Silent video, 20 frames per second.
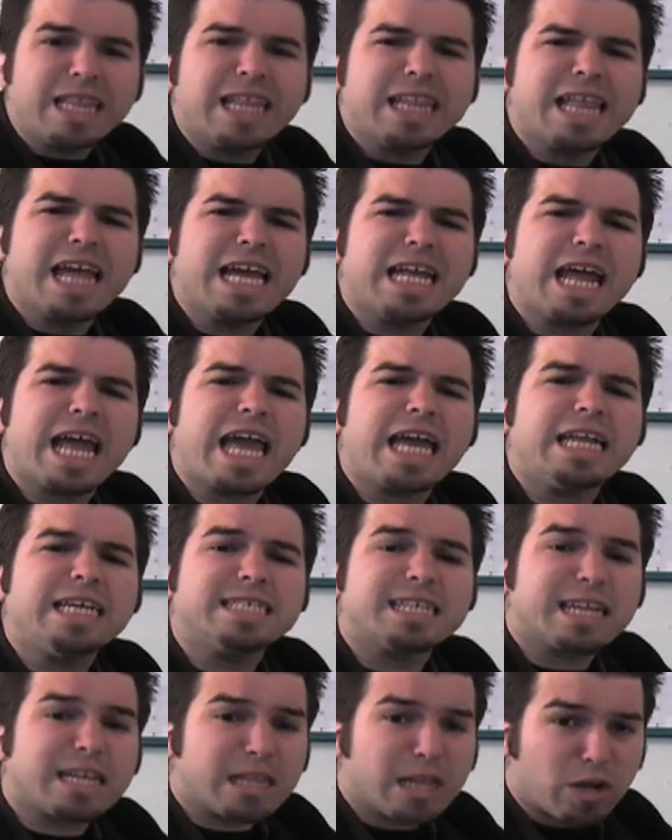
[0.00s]
In the late
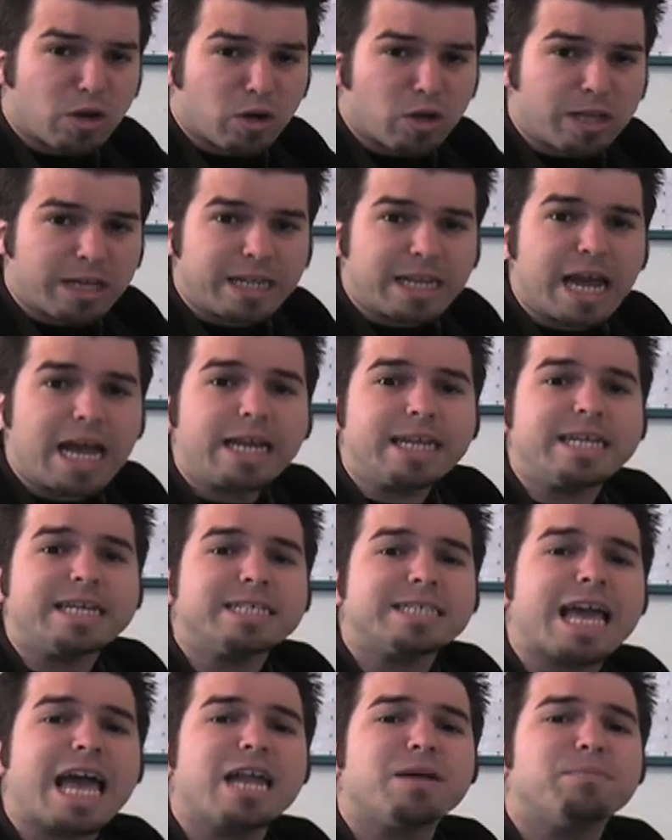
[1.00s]
80s and in the early
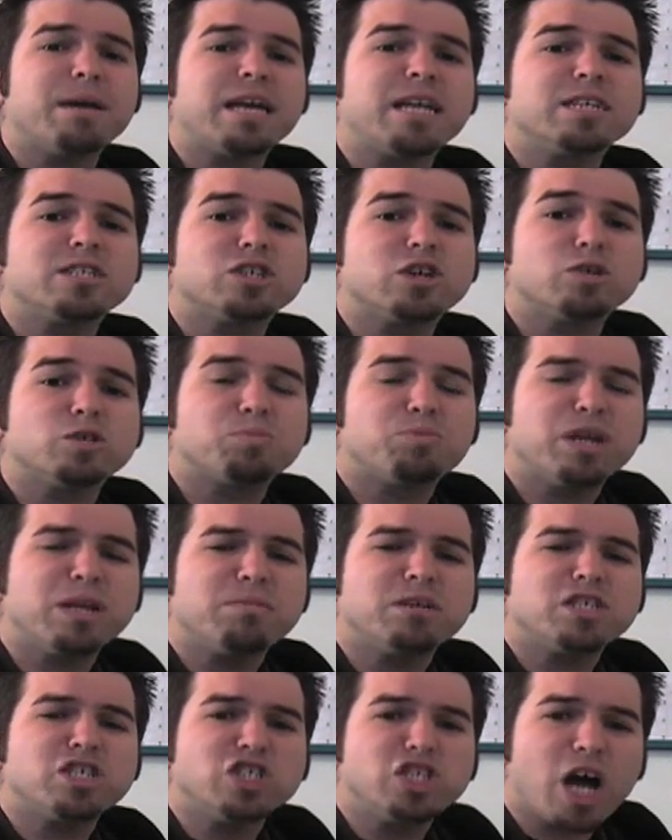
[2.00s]
90s, animated shows pretty
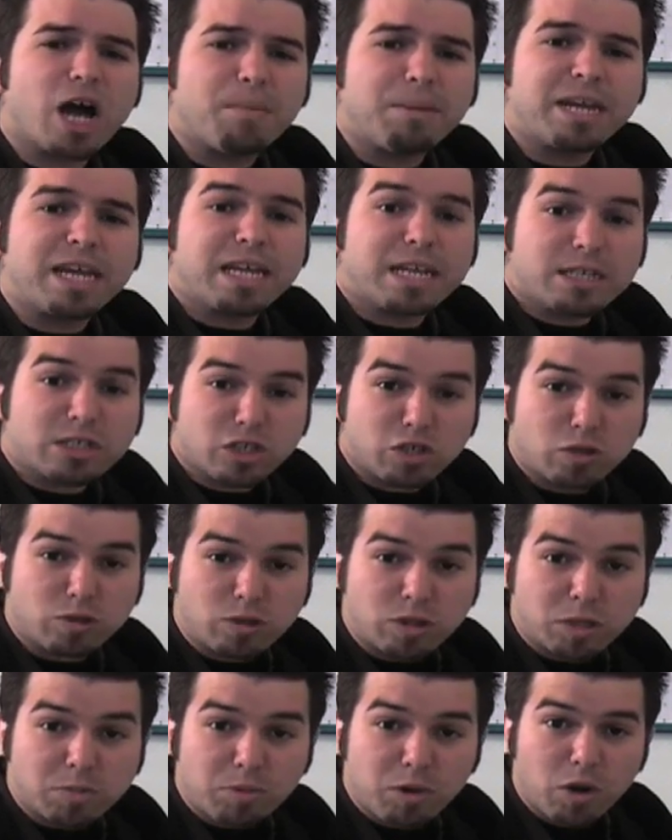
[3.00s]
much dominated
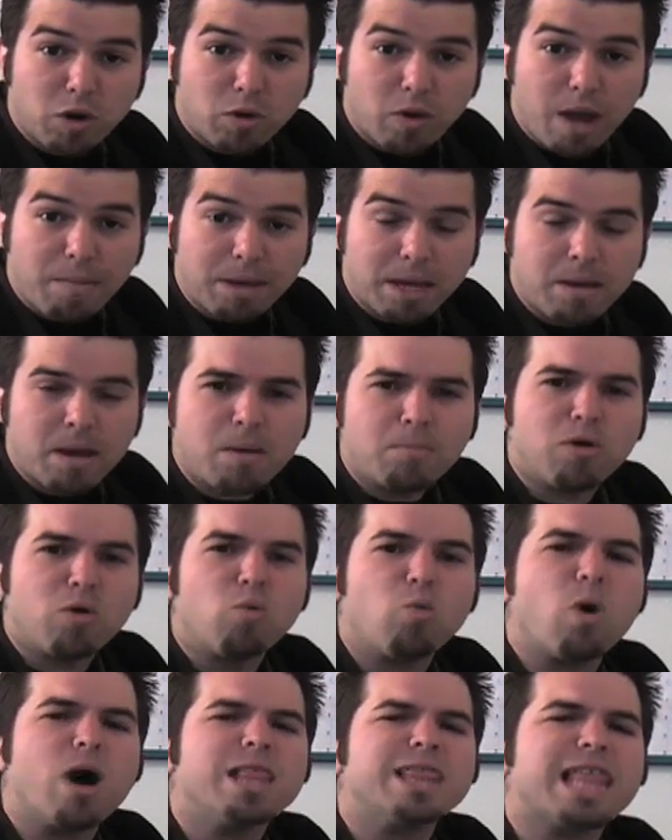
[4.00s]
children's programming,
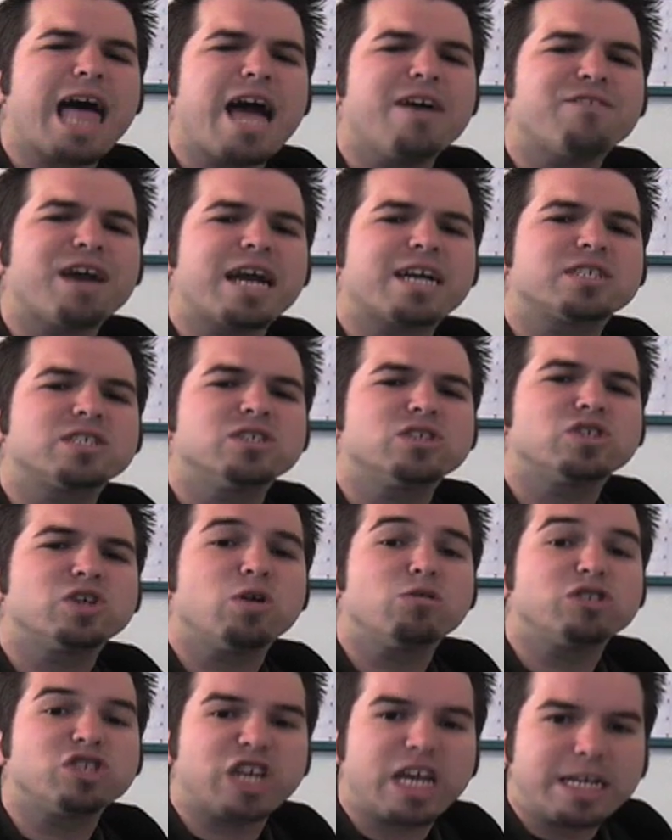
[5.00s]
but one live-action
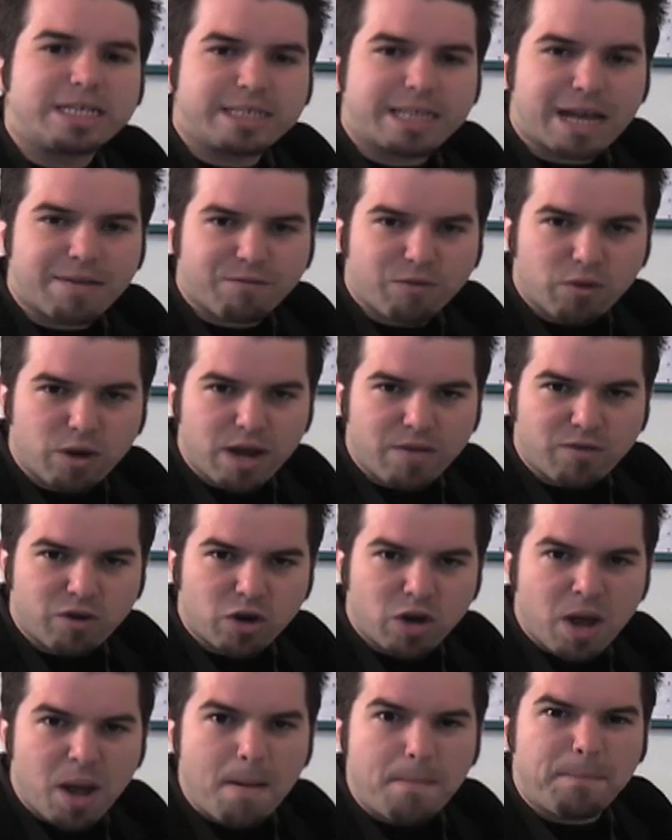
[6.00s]
show changed that
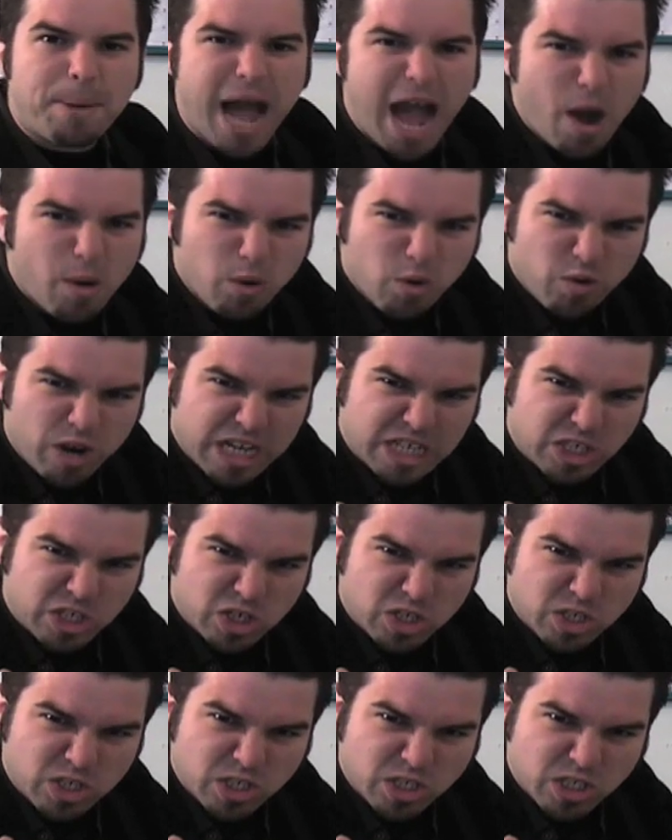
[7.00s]
forever. Power
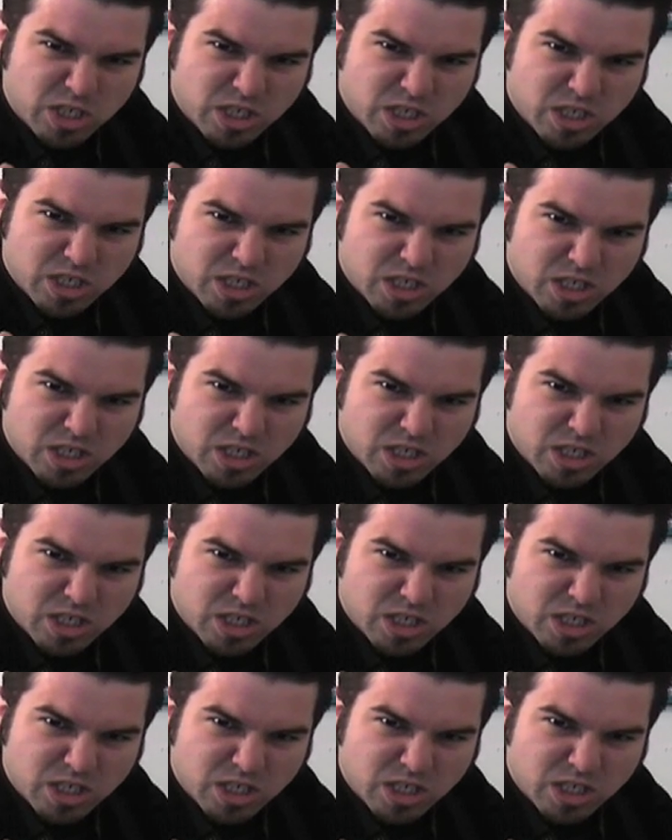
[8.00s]
Rangers.